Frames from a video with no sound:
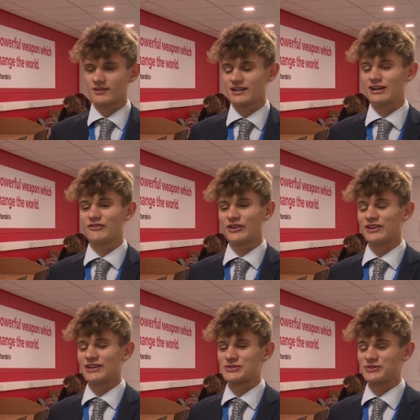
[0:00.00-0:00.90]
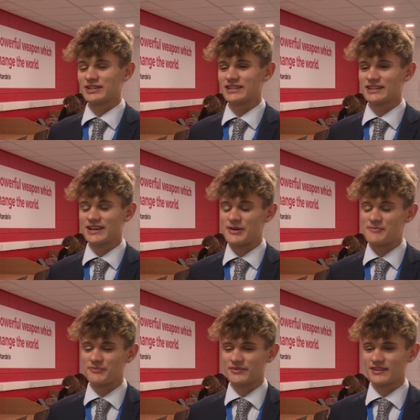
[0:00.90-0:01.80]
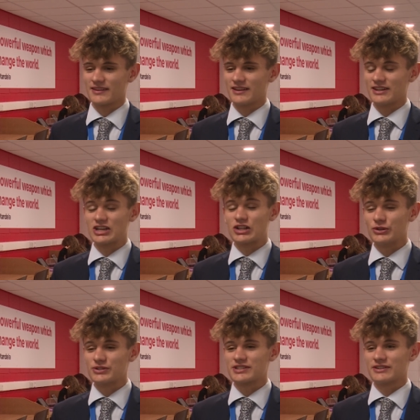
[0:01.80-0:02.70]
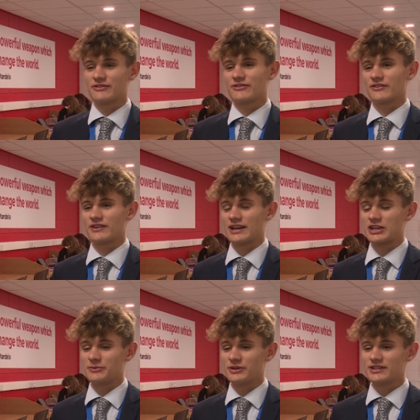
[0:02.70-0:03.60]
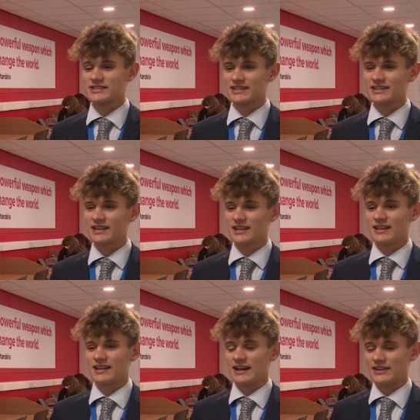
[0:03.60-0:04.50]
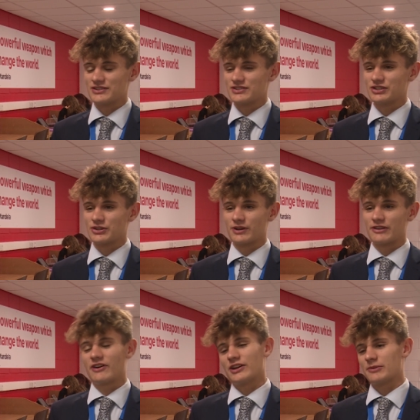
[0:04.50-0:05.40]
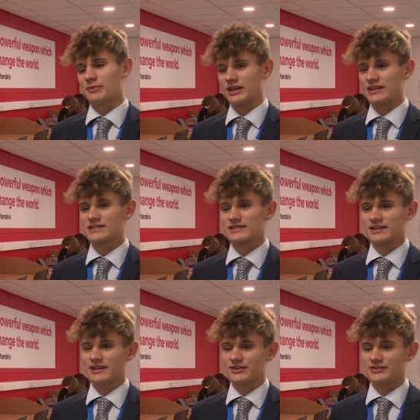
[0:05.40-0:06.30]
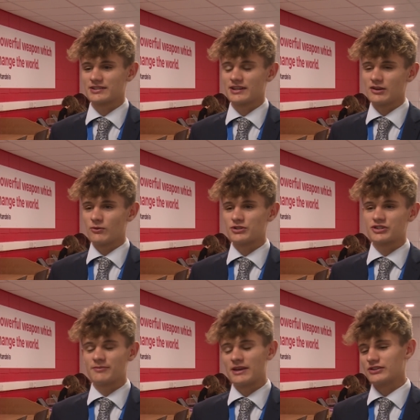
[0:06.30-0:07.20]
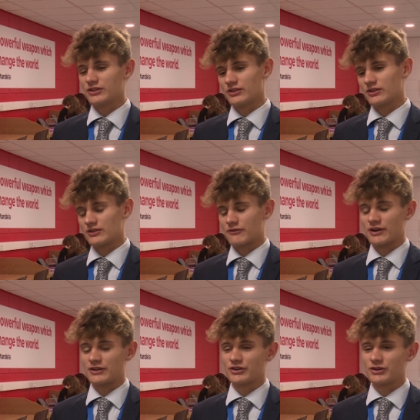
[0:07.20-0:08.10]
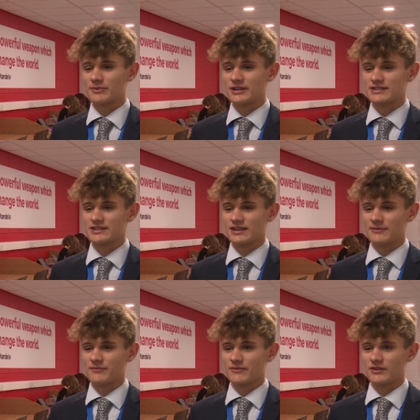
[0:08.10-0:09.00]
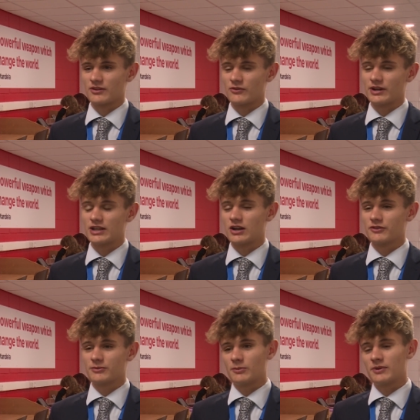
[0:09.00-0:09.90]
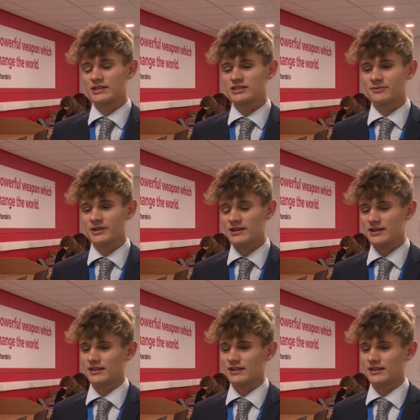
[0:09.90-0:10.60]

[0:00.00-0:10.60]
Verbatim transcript: I found that it's really an inclusive uh, community and you can really find your place and once you've made your friend group it's um, a really comfortable place to be